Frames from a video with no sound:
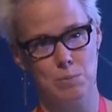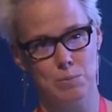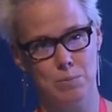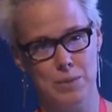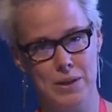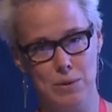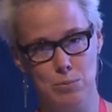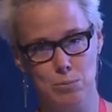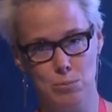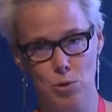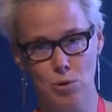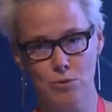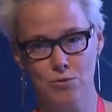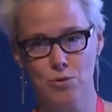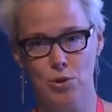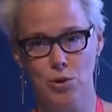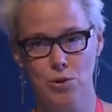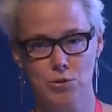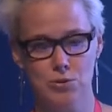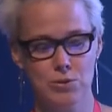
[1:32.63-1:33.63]
be more
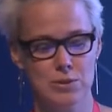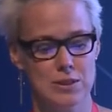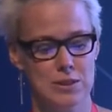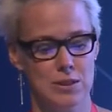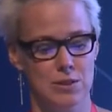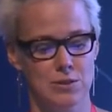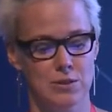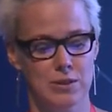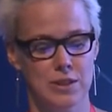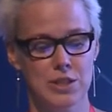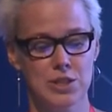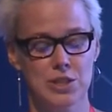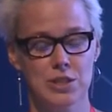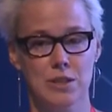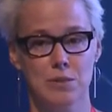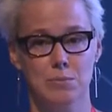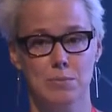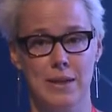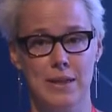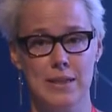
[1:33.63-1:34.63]
focused on
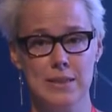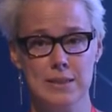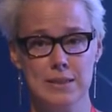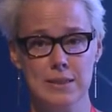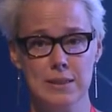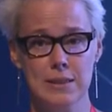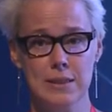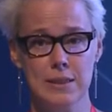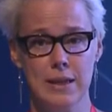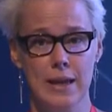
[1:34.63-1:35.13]
digital medicine